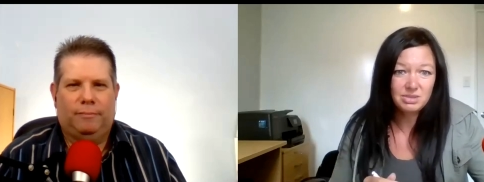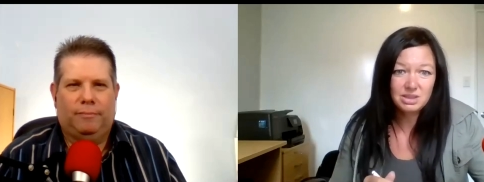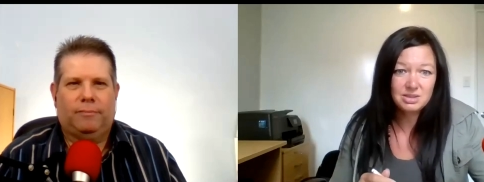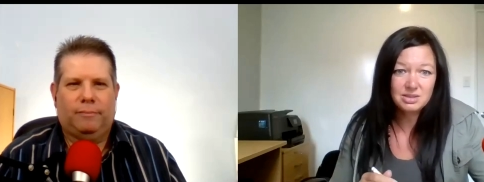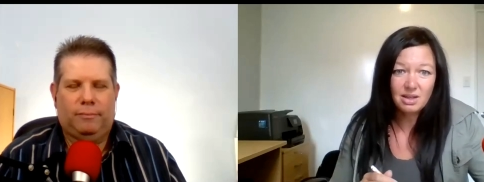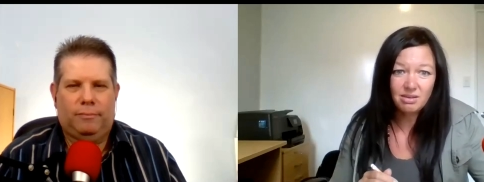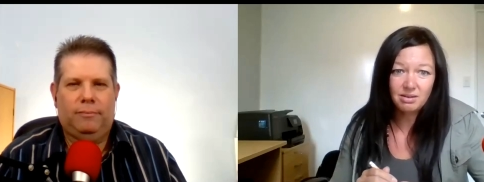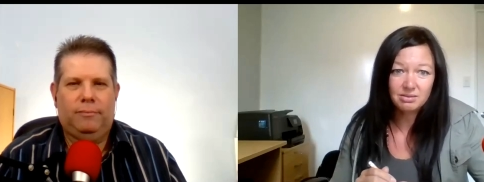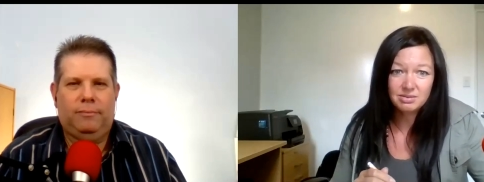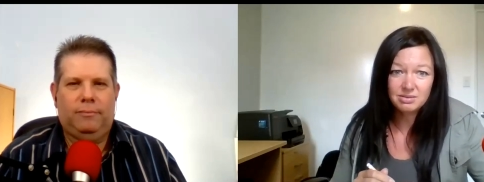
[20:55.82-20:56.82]
Speaker 1: there's just
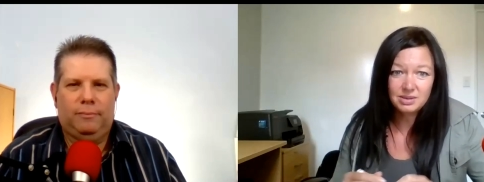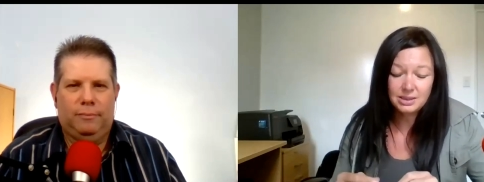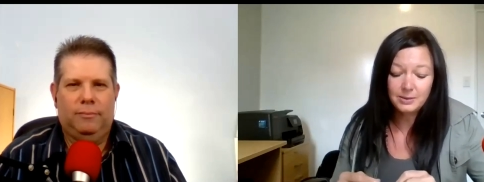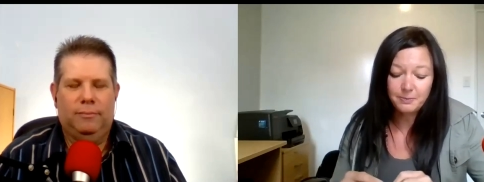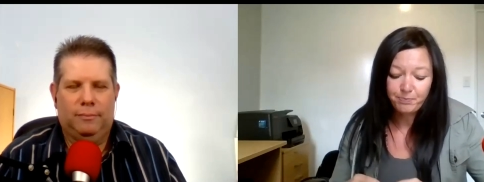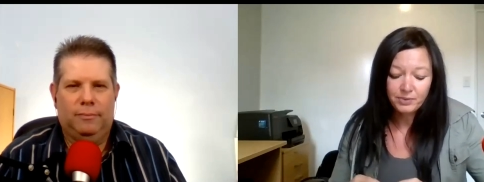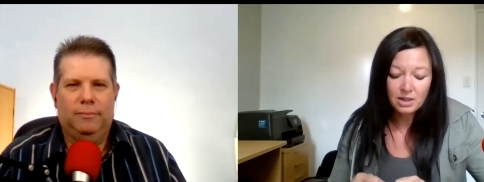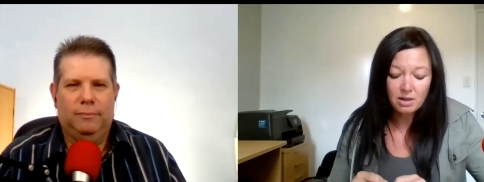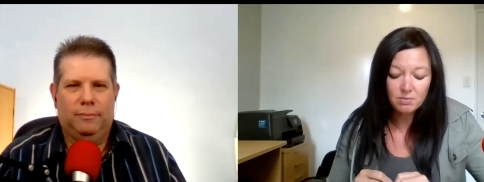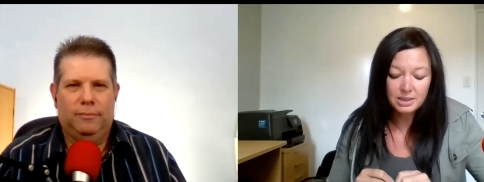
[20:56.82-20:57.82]
nothing. Yeah,
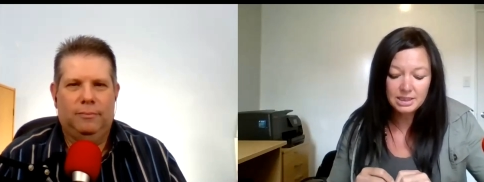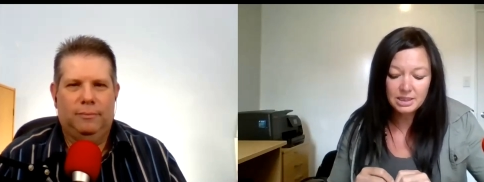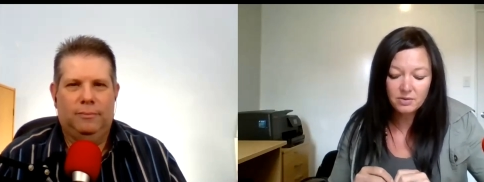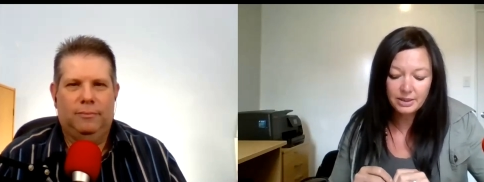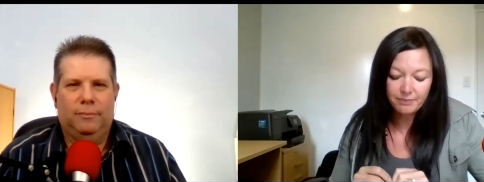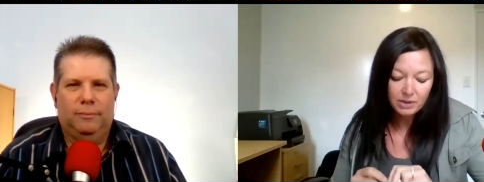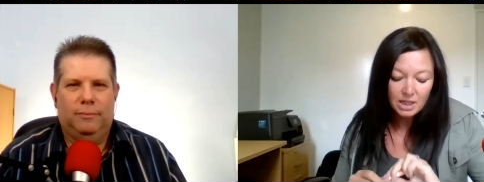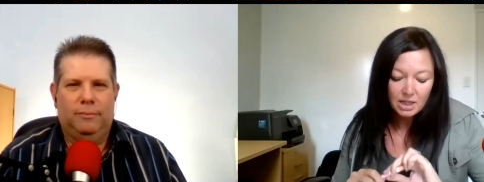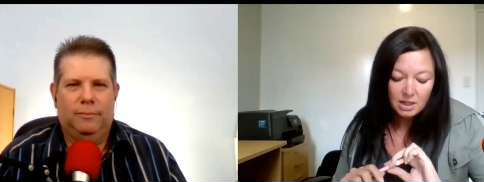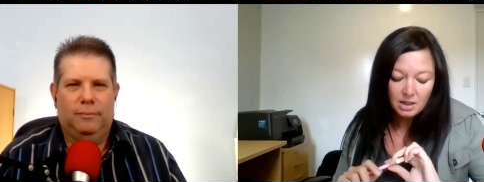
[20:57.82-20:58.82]
I completely agree.
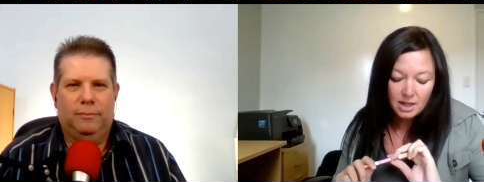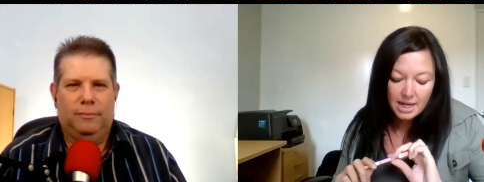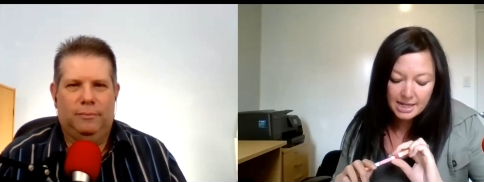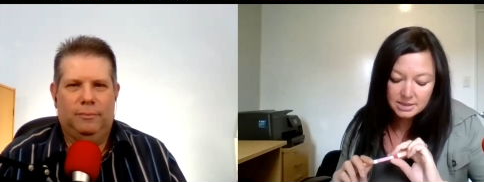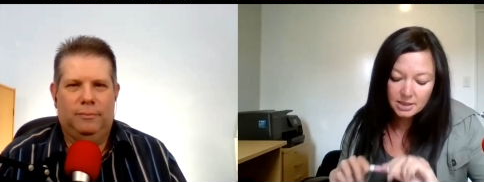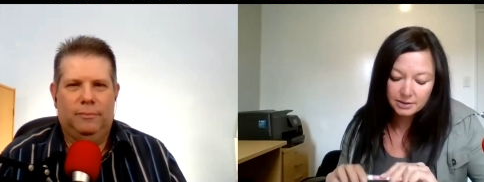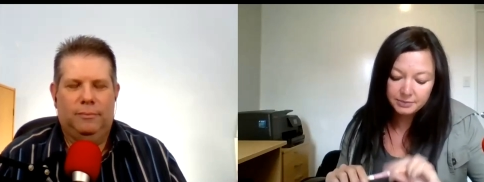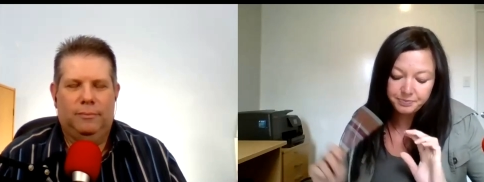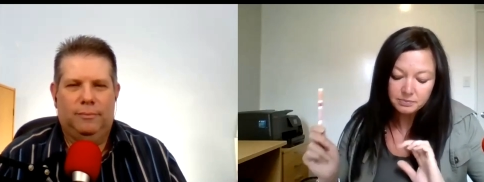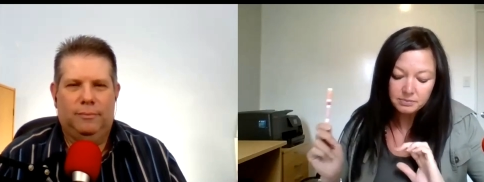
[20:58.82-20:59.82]
Okay, so
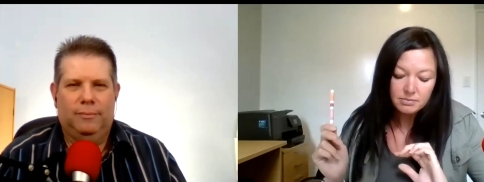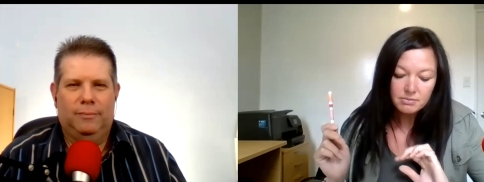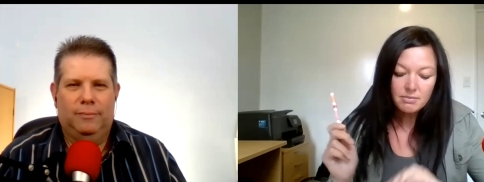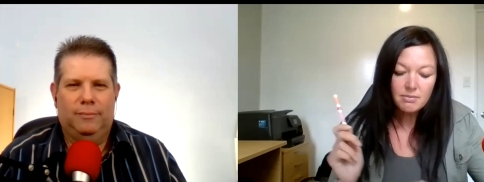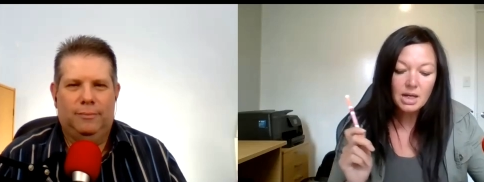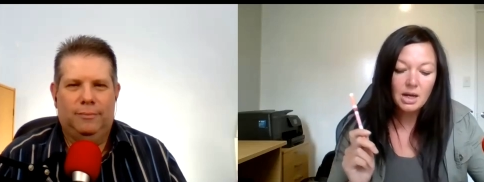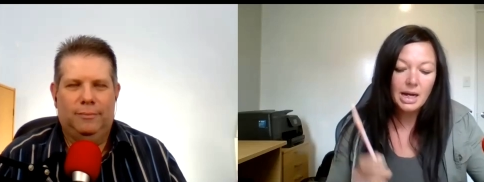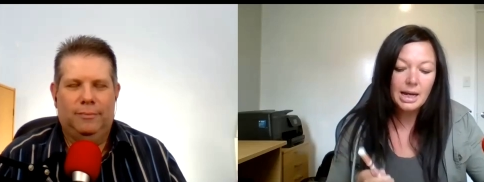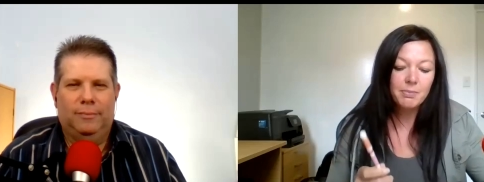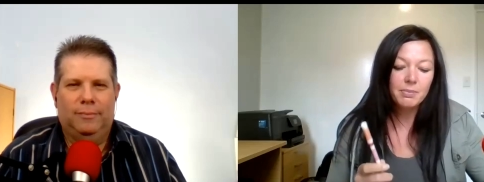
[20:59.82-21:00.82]

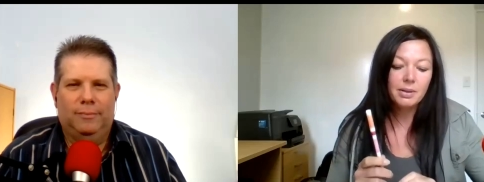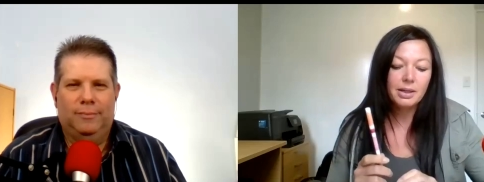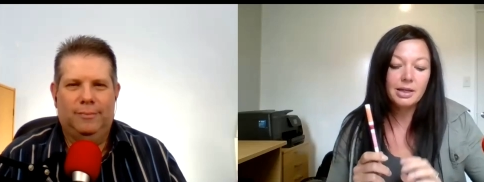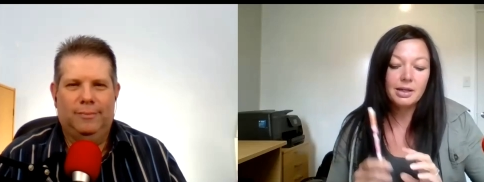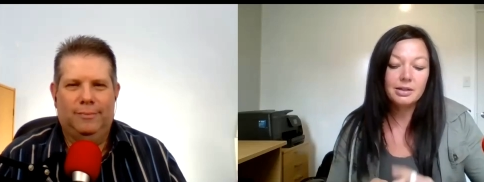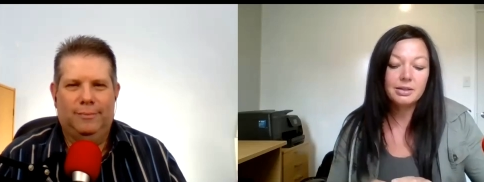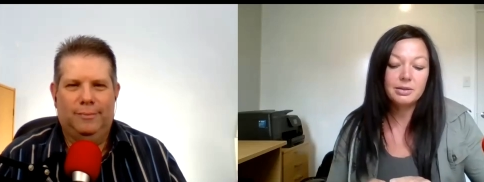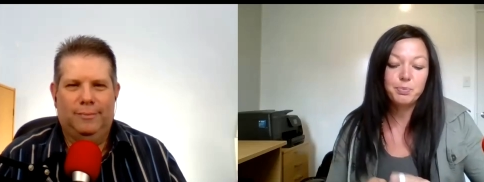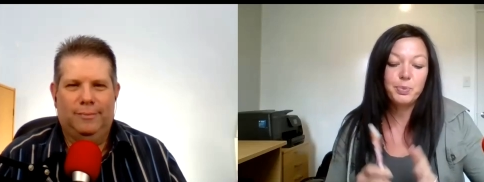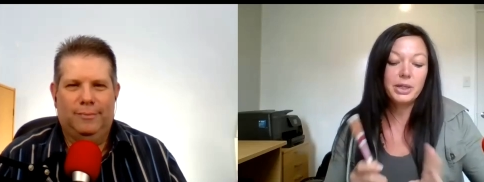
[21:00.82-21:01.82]
um,
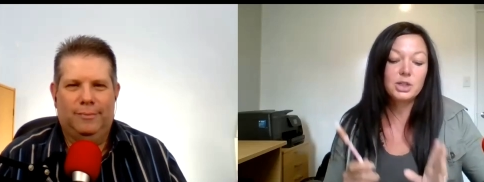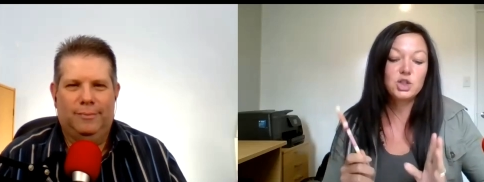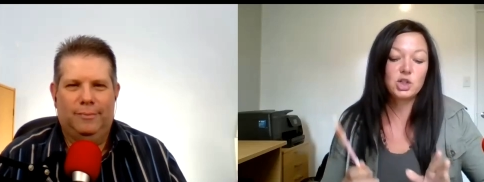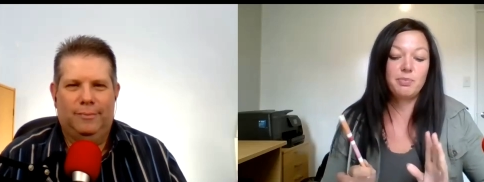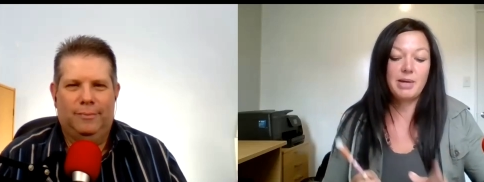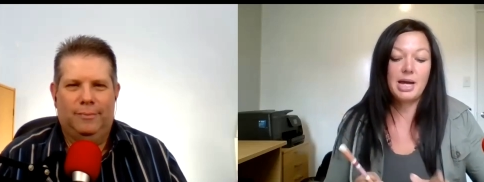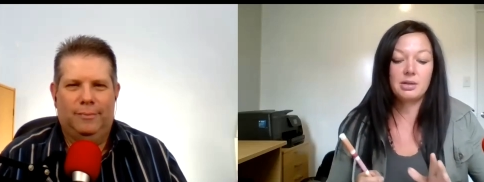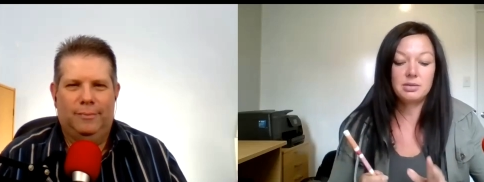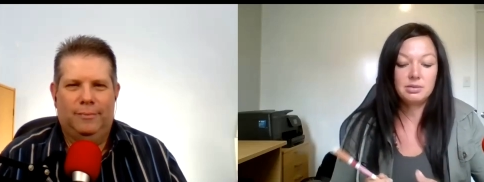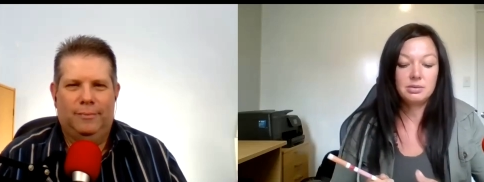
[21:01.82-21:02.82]
quitting gym
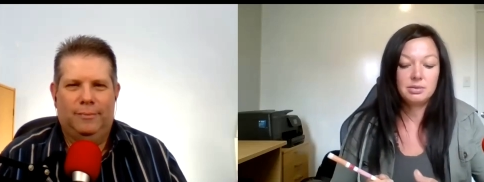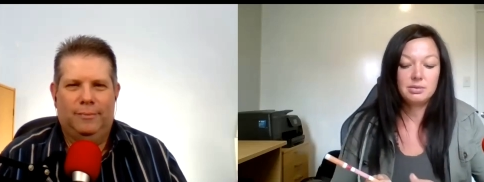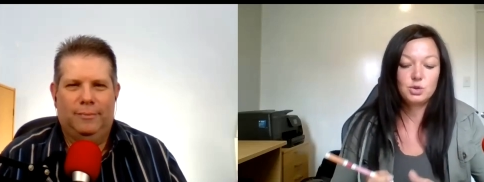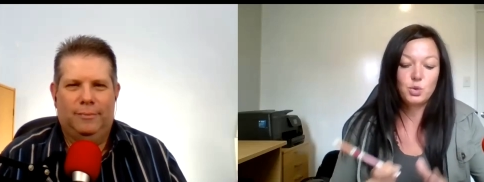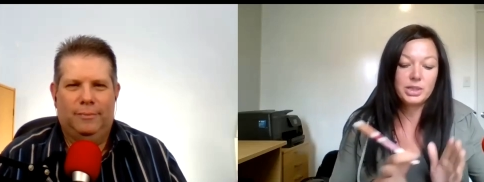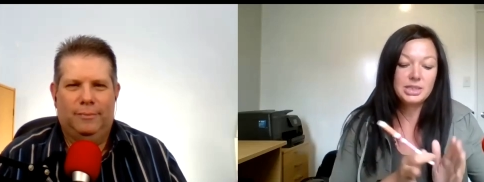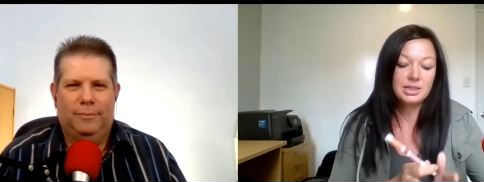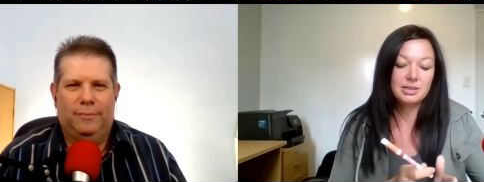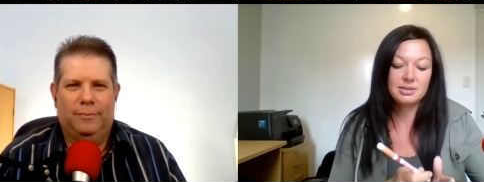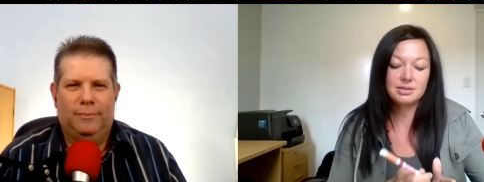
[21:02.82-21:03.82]
back 20
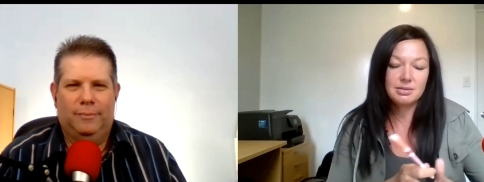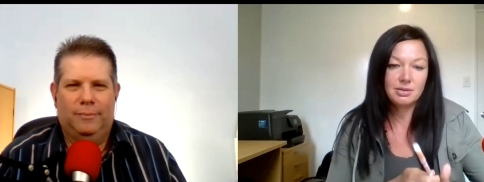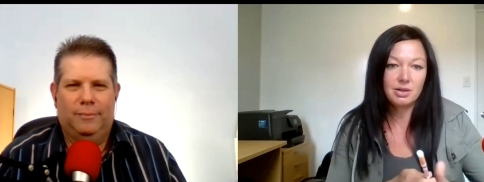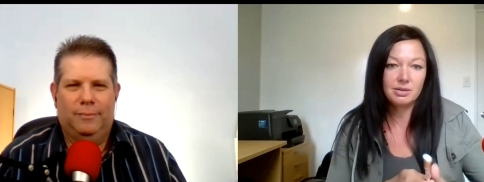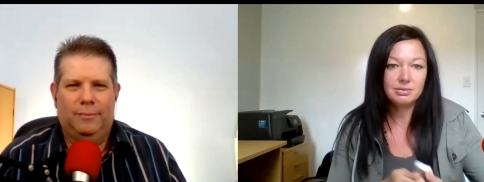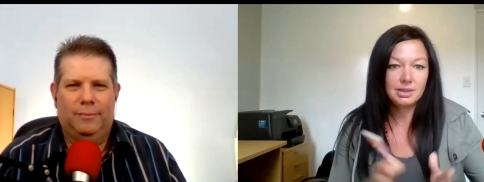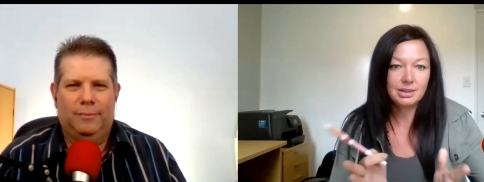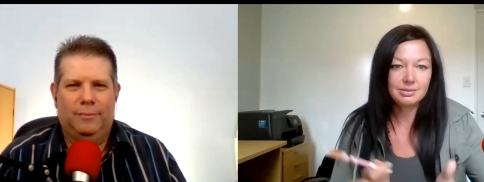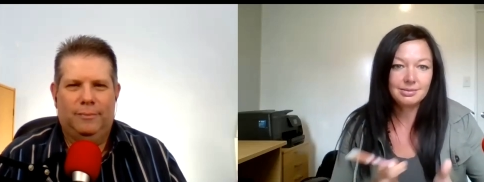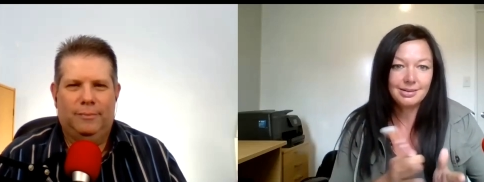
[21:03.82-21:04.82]
years ago,
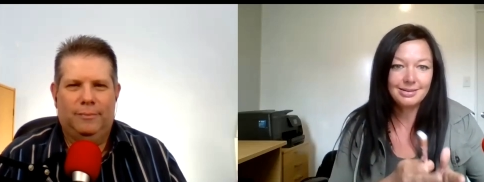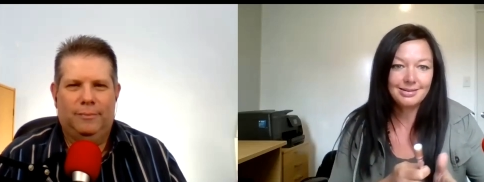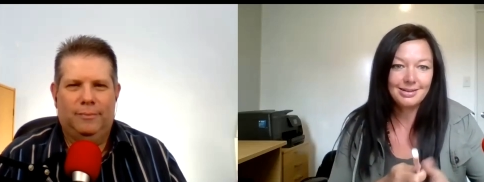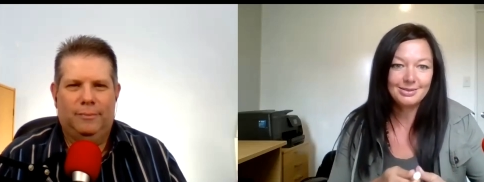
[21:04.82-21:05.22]
like I don't